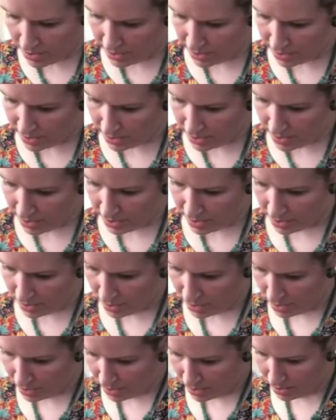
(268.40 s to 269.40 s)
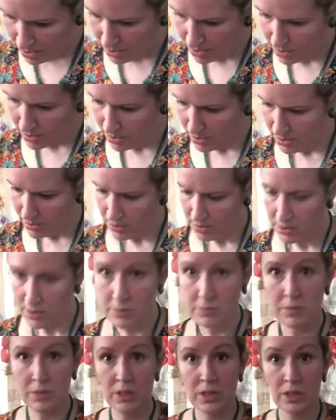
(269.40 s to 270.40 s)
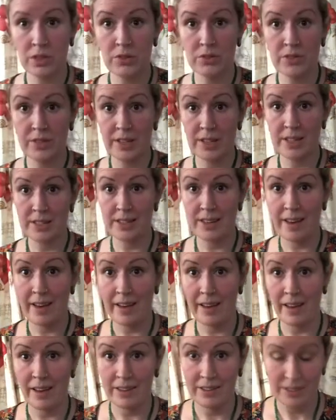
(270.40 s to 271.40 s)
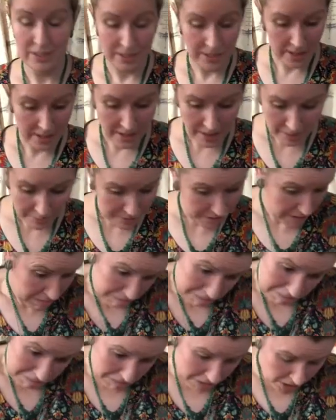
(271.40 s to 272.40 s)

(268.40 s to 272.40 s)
I think I'm going to use this hair today, but you